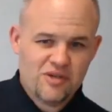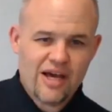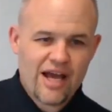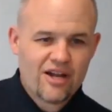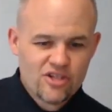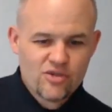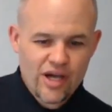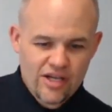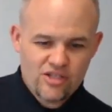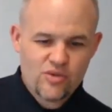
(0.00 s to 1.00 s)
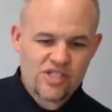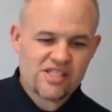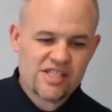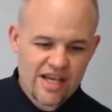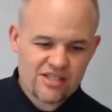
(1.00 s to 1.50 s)
How do you
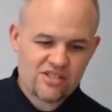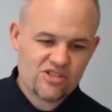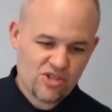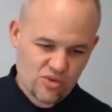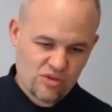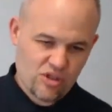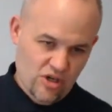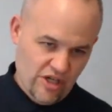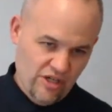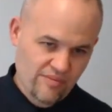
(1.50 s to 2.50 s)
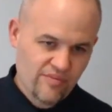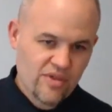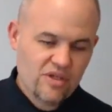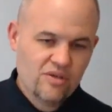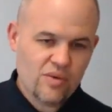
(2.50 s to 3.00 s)
assess student learning
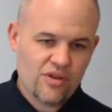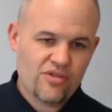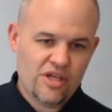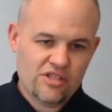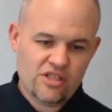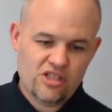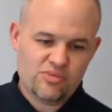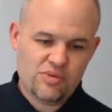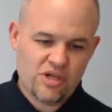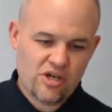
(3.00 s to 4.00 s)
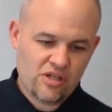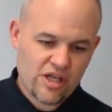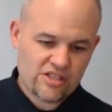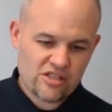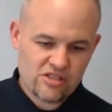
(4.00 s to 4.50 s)
with these interdisciplinary
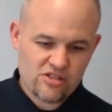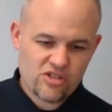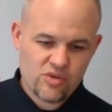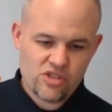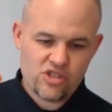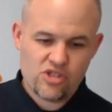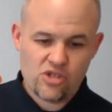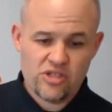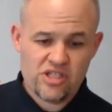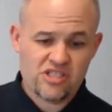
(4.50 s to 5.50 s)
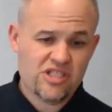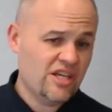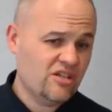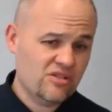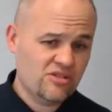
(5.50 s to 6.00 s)
lessons to ensure that
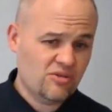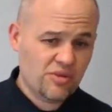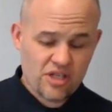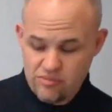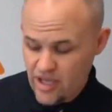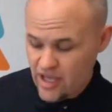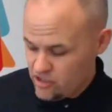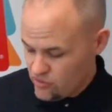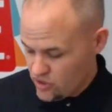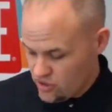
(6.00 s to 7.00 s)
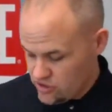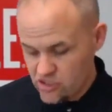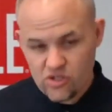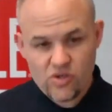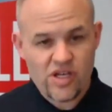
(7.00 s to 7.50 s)
standards are being met? You're doing all these
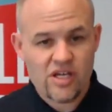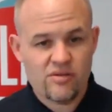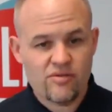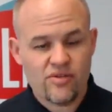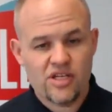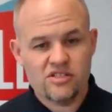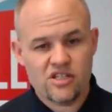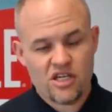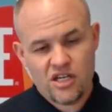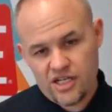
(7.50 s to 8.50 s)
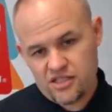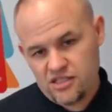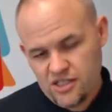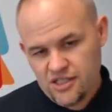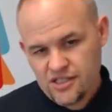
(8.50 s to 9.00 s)
creative things to connect
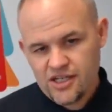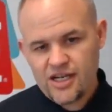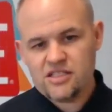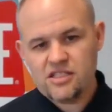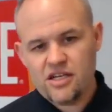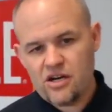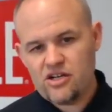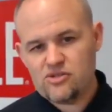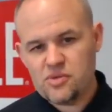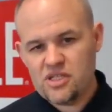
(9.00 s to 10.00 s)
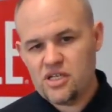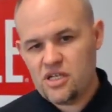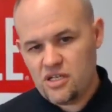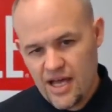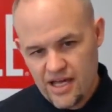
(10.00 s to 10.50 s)
content areas, but
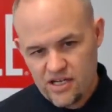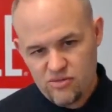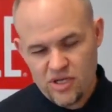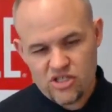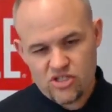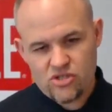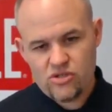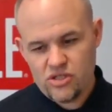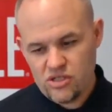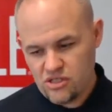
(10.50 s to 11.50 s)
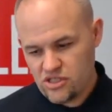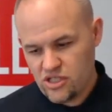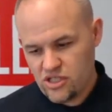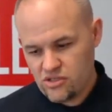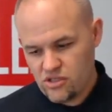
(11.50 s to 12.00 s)
then how do you make sure that the
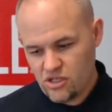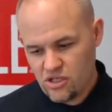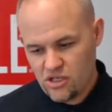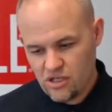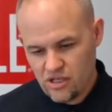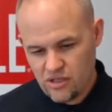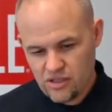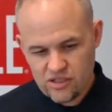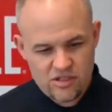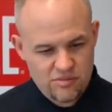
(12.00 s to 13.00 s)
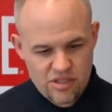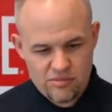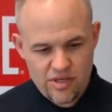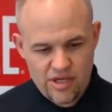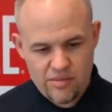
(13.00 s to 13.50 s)
standards are, like I said, being
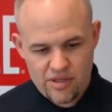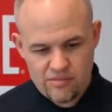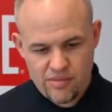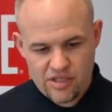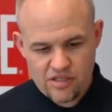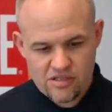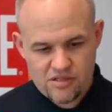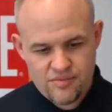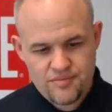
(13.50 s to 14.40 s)
met by kids?